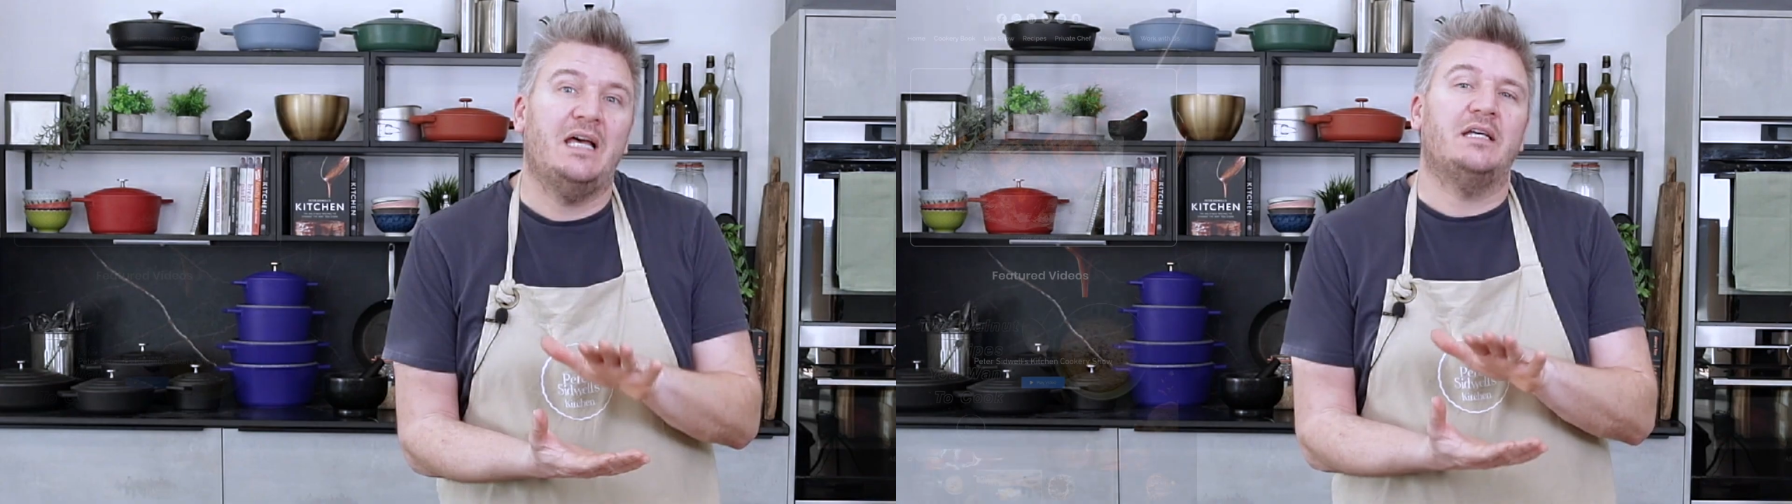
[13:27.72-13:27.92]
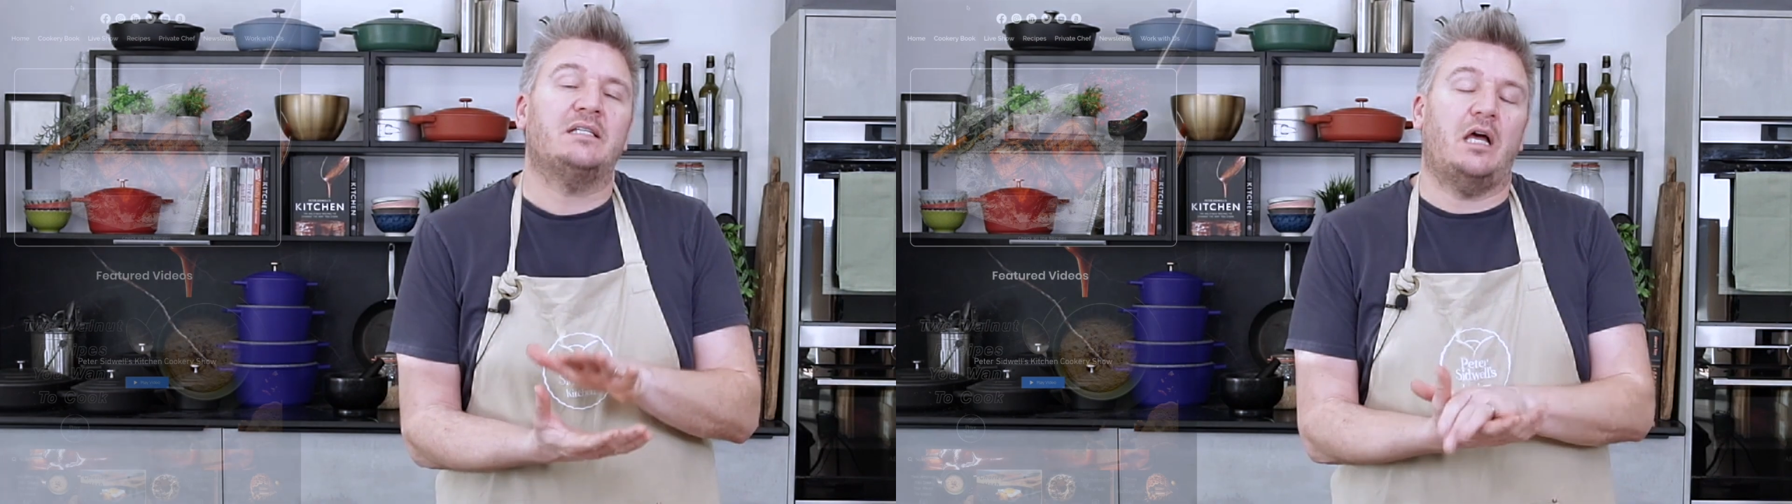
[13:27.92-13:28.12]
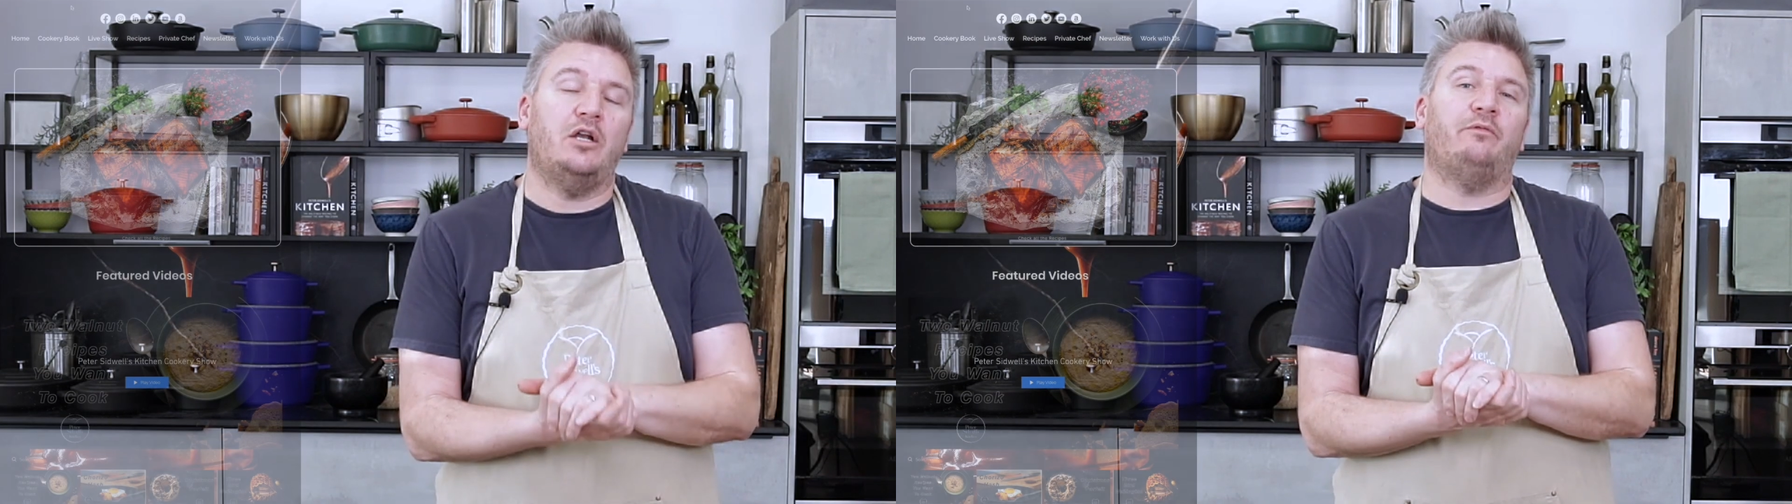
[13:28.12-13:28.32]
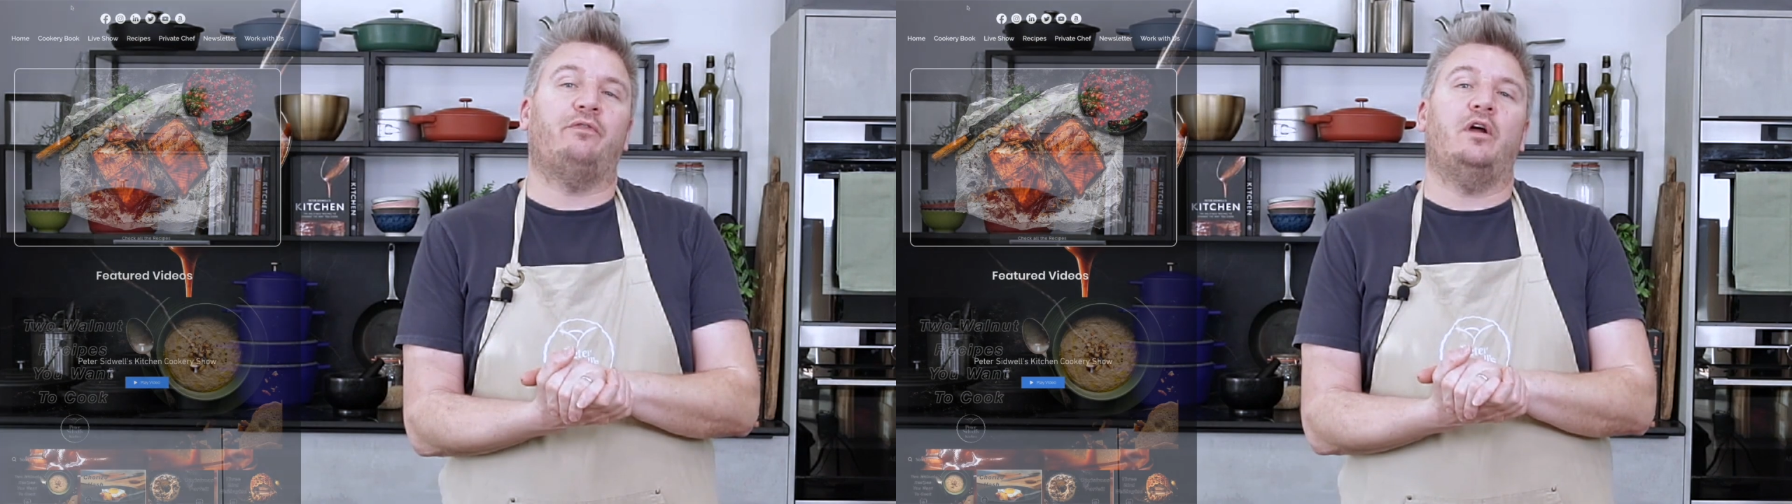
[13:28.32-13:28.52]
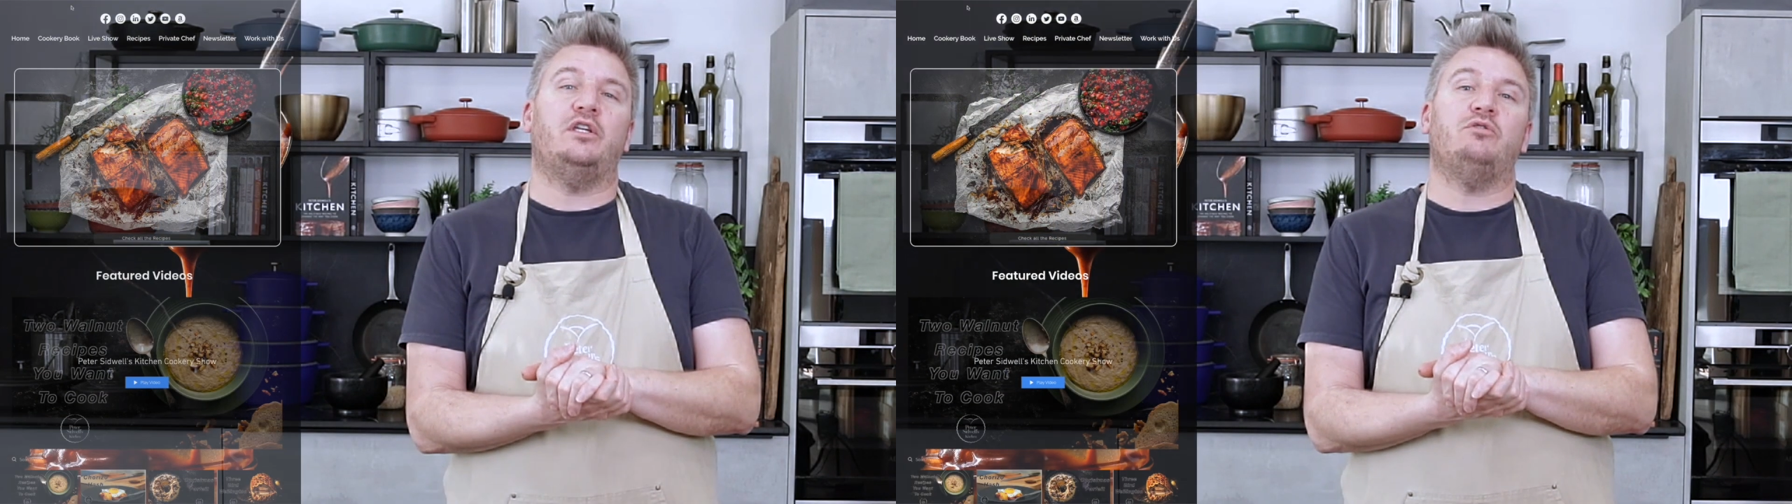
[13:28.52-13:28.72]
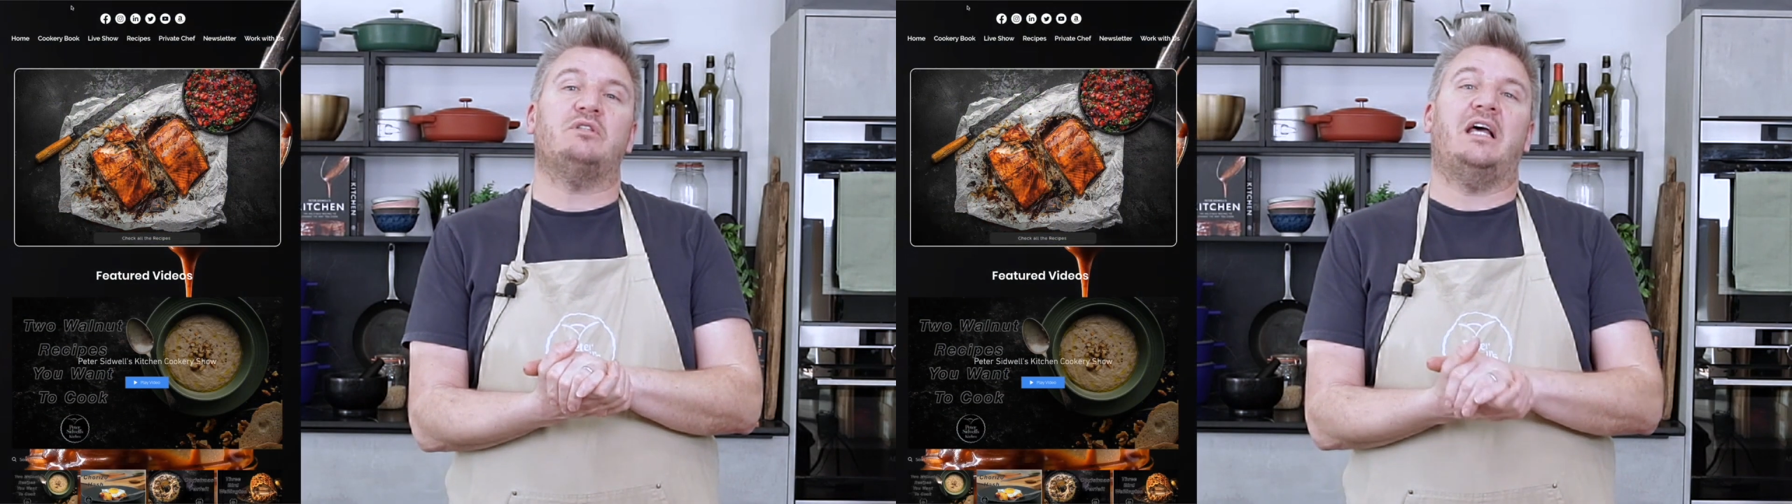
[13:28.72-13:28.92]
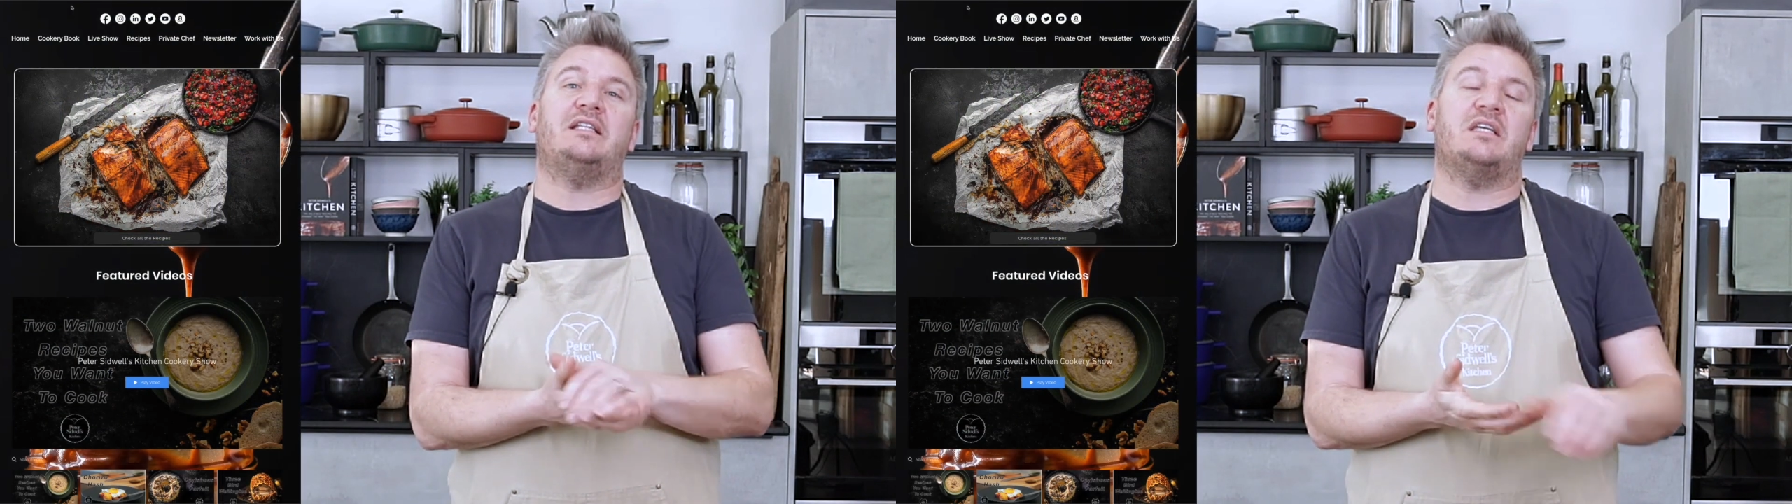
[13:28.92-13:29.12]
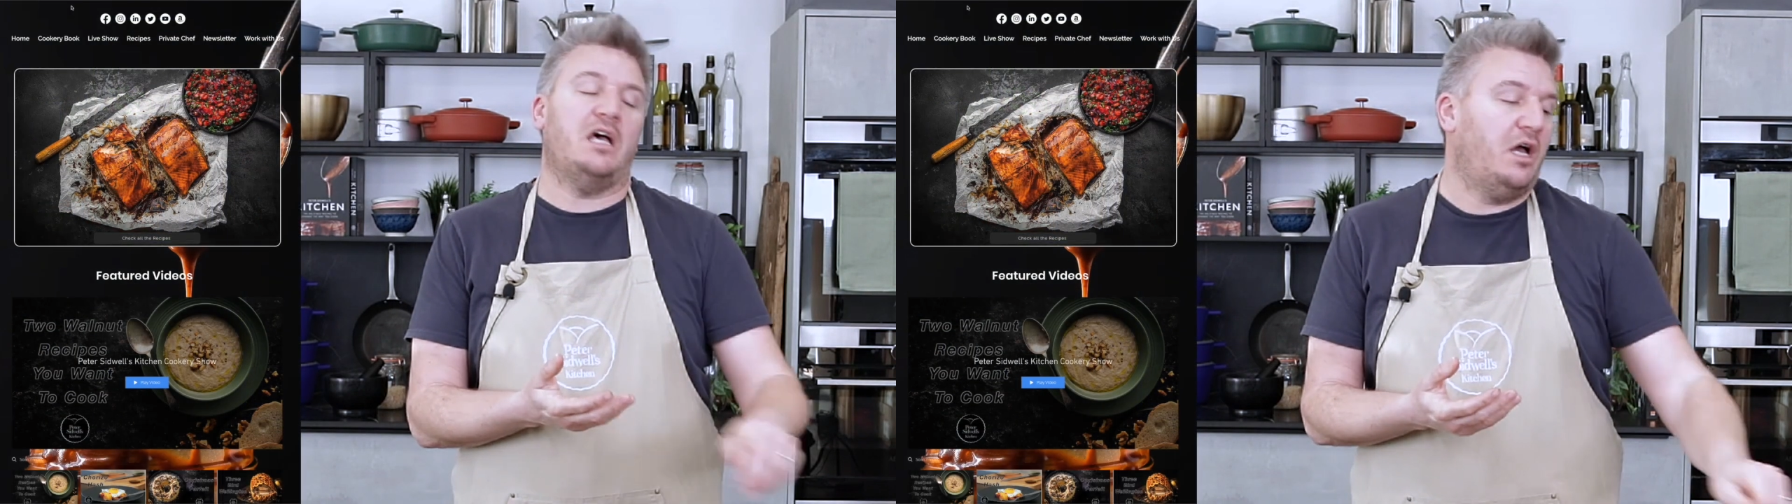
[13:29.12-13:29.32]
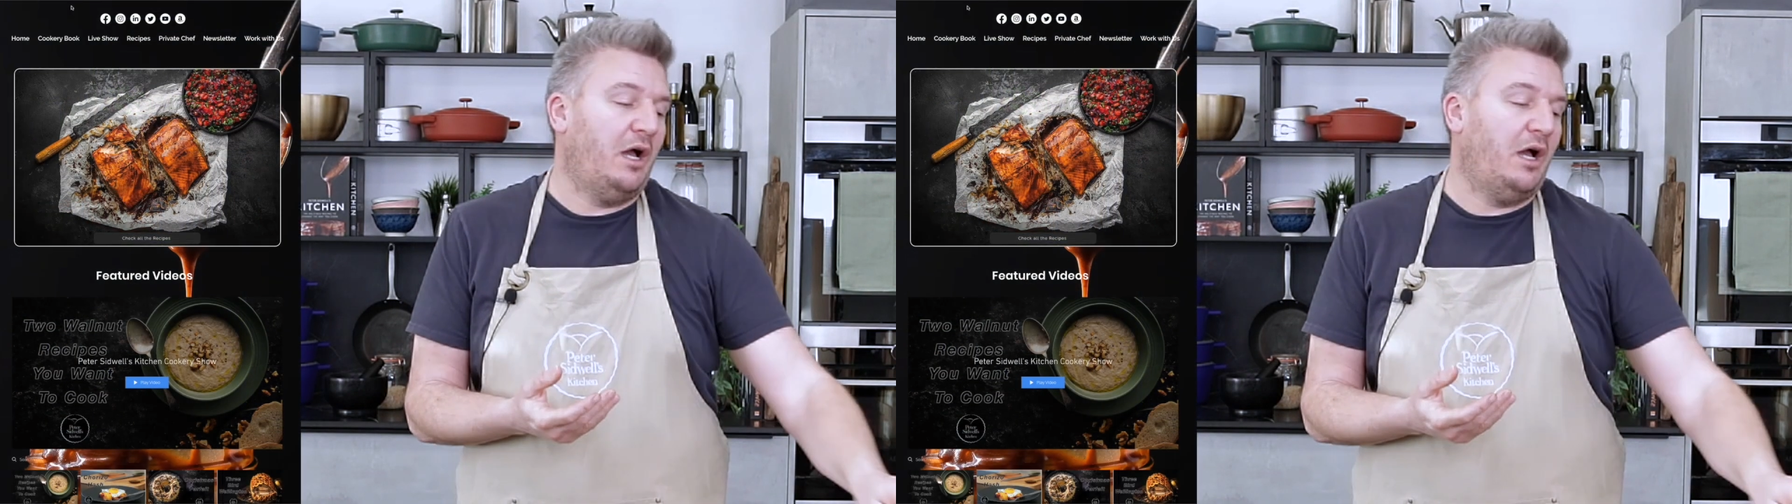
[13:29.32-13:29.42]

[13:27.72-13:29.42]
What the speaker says: sign up for our newsletter